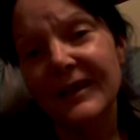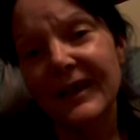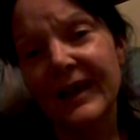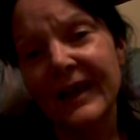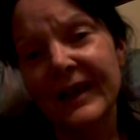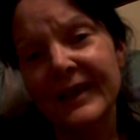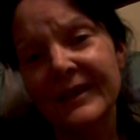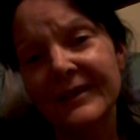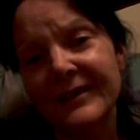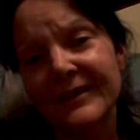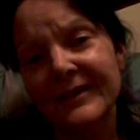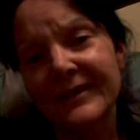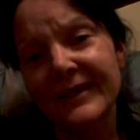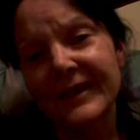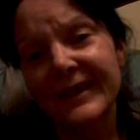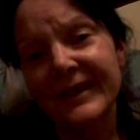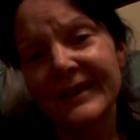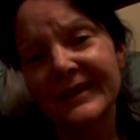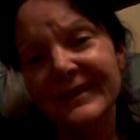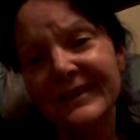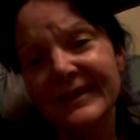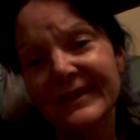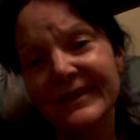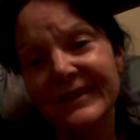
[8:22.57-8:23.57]
and
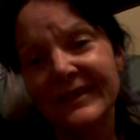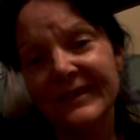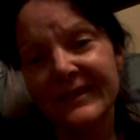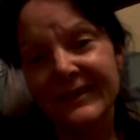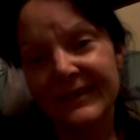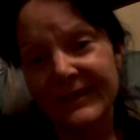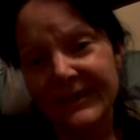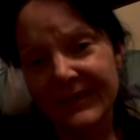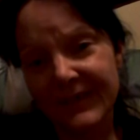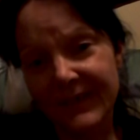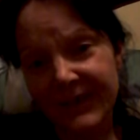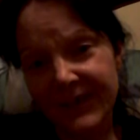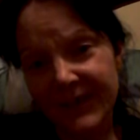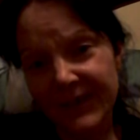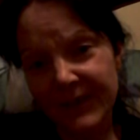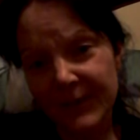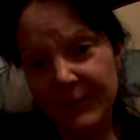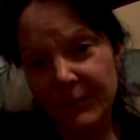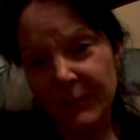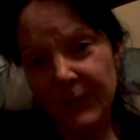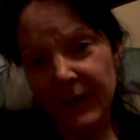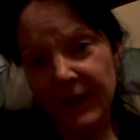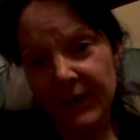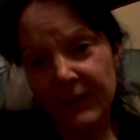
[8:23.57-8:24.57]
listen and think
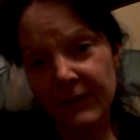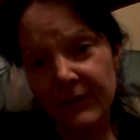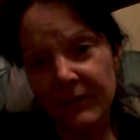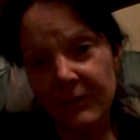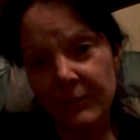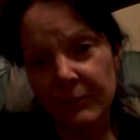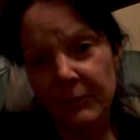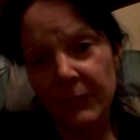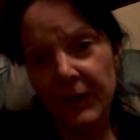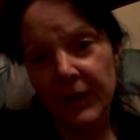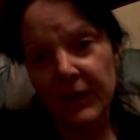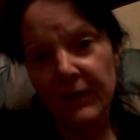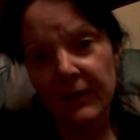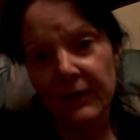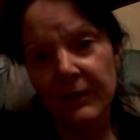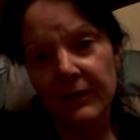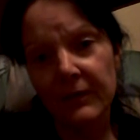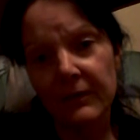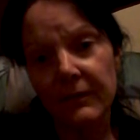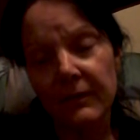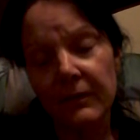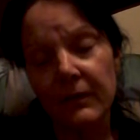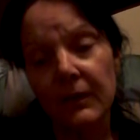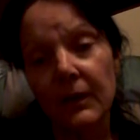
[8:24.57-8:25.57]
about it a
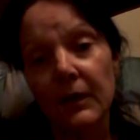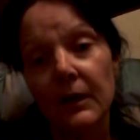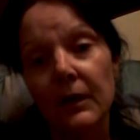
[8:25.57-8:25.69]
minute,